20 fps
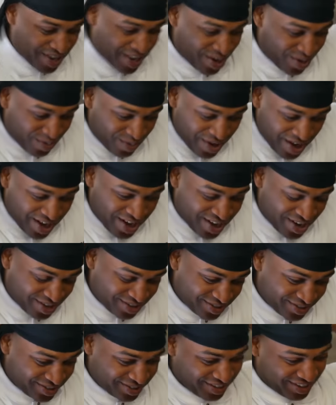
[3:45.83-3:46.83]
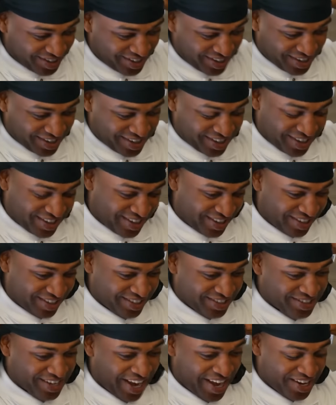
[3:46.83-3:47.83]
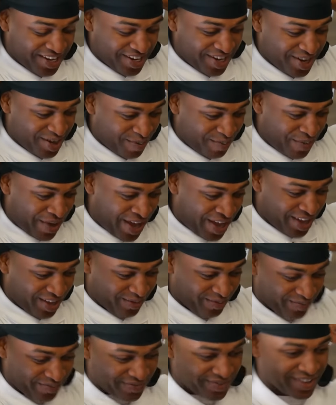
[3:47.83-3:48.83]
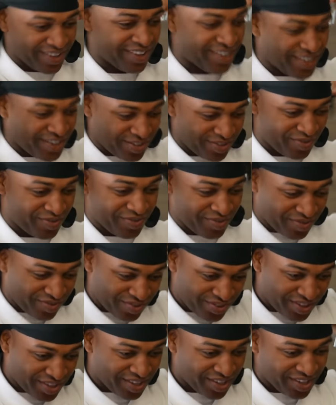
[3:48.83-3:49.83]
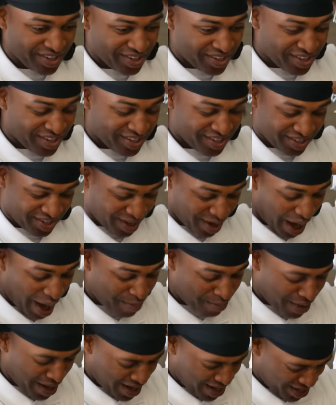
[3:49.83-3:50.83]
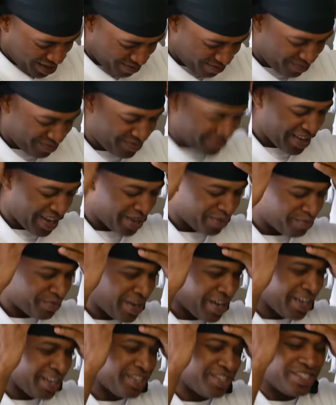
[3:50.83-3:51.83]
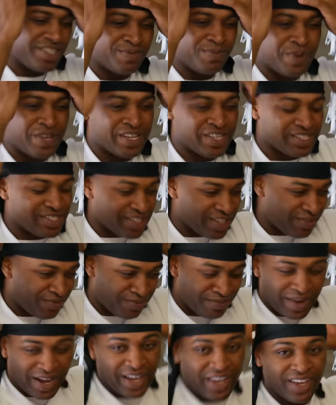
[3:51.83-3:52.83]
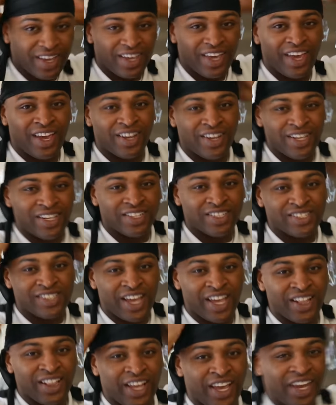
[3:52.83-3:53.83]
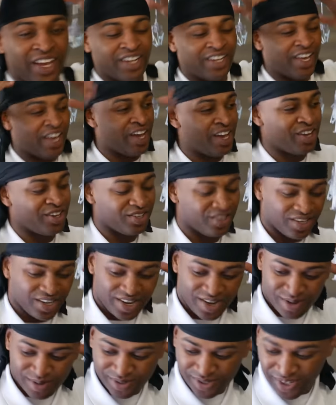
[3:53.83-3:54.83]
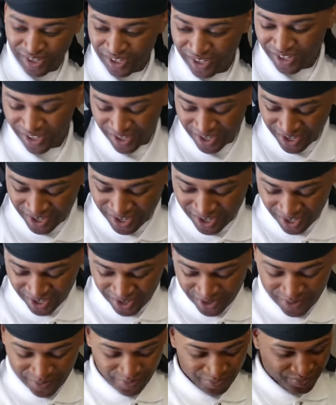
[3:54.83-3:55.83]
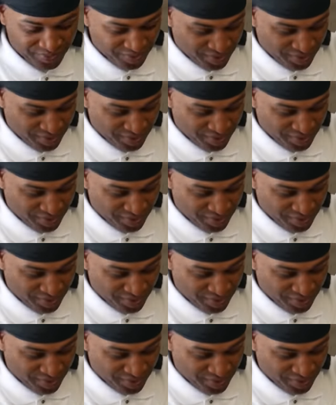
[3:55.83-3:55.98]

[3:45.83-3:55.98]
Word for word: this is real. This is looking good. Tighten it in the back. Are you gonna show up the formation with that tomorrow? I might. I might. Just depends if my hand needs to If you do that, I will buy your lunch because your balls of steel.